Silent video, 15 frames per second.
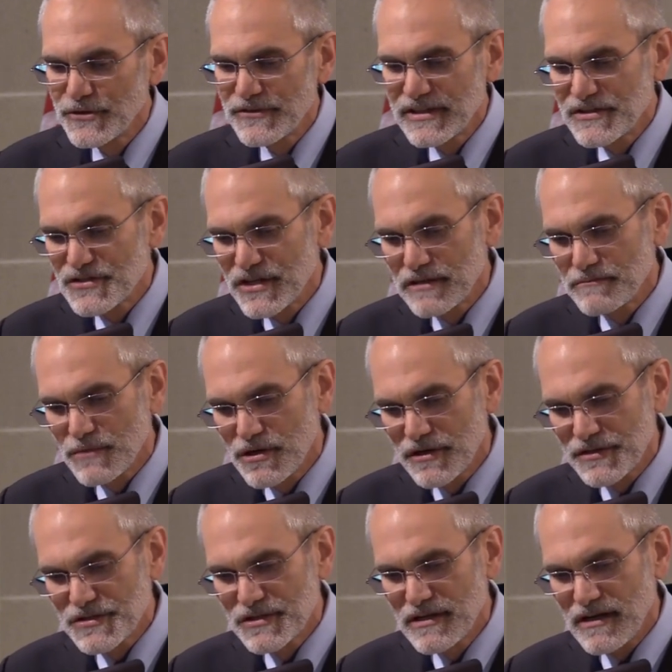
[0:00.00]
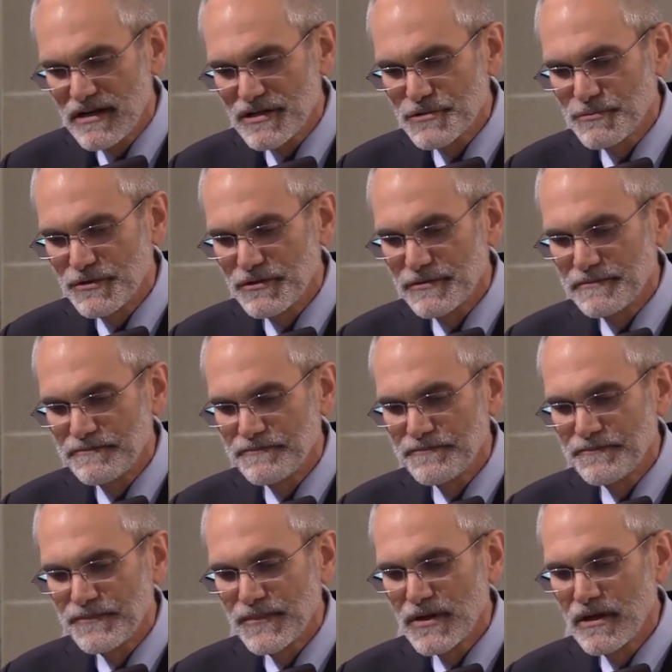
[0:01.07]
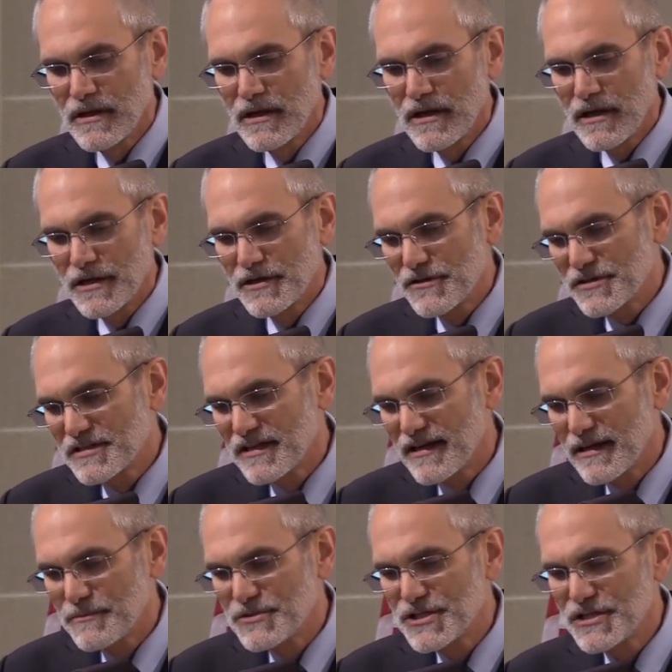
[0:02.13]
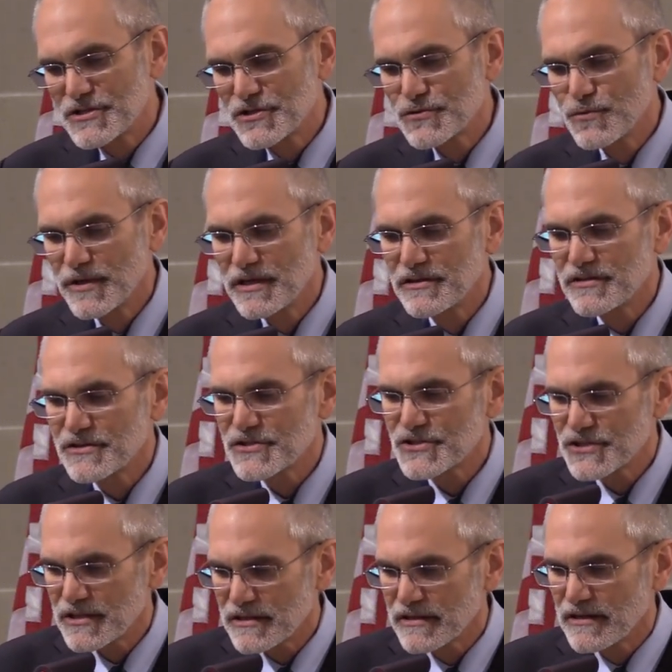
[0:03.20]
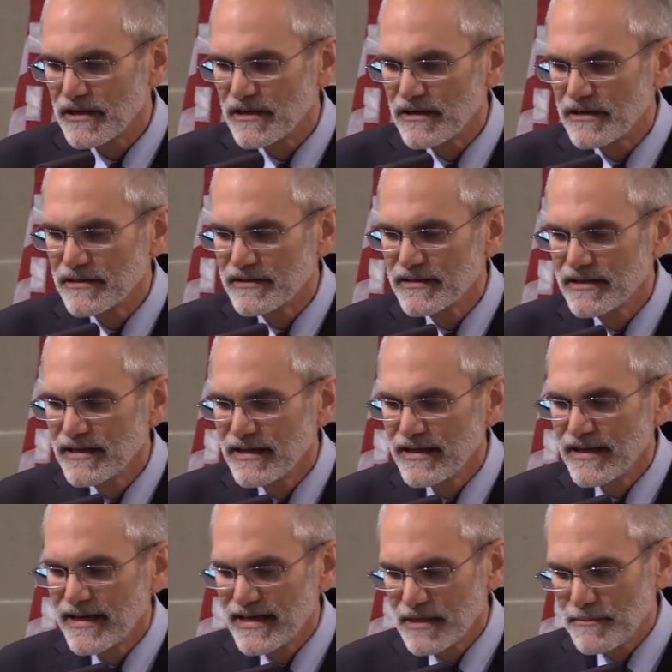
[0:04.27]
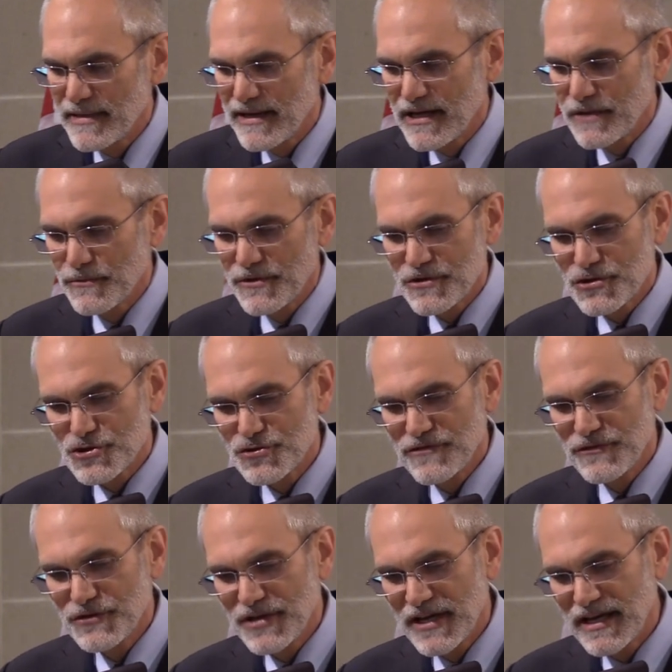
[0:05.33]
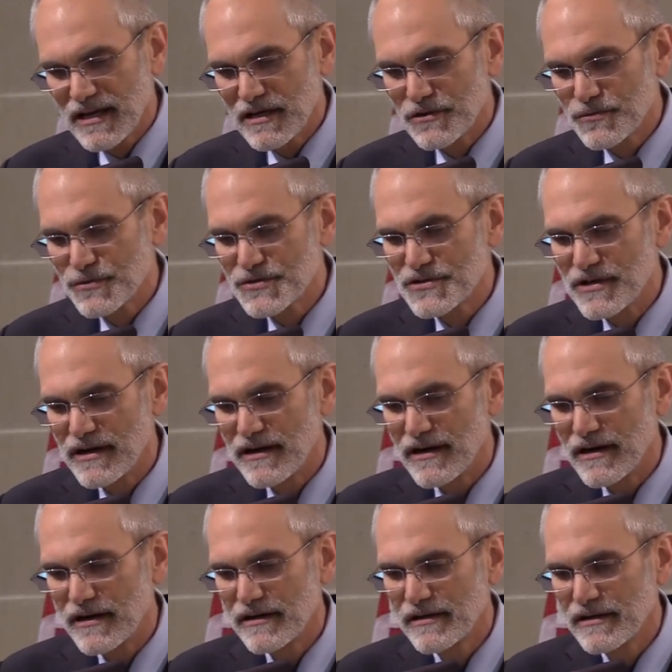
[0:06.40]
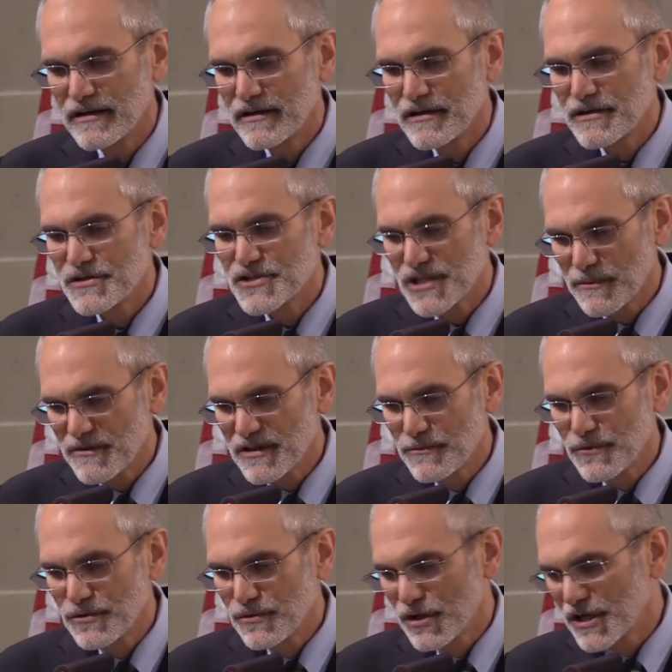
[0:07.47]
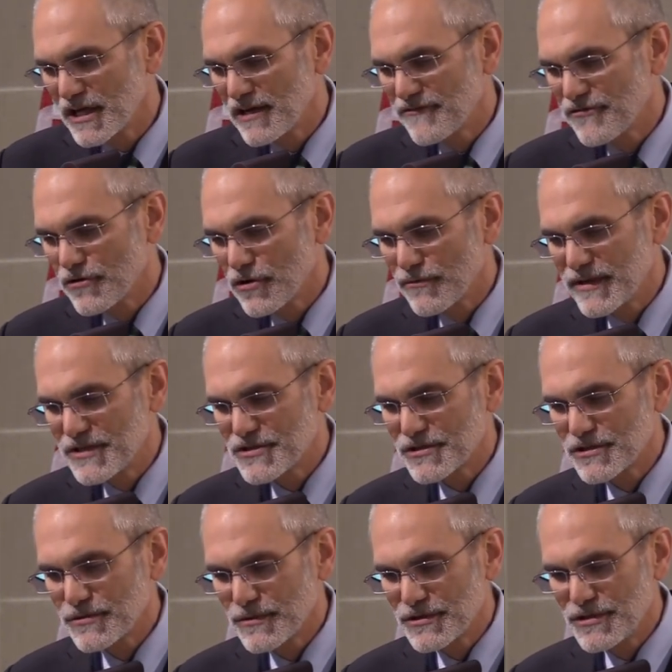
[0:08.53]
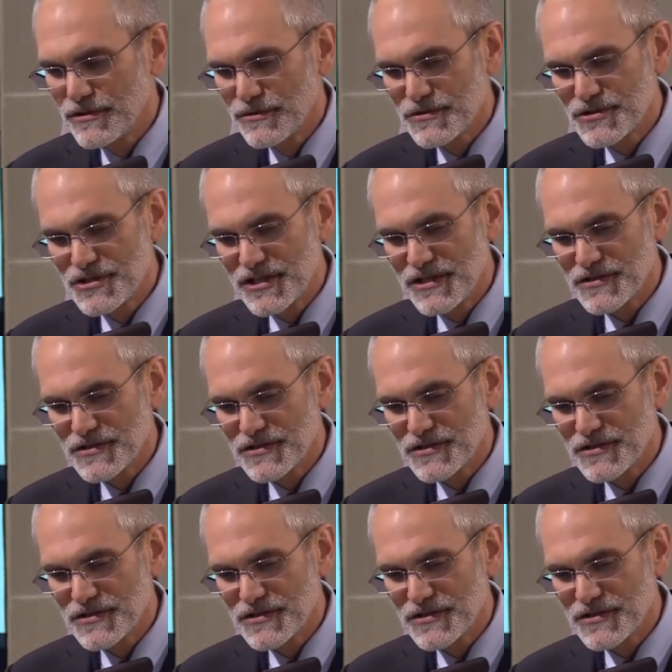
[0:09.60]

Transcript: We read St. Mark's Gospel. Another time Jesus went into the synagogue, and a man with a shriveled hand was there. Some of them were looking for a reason to accuse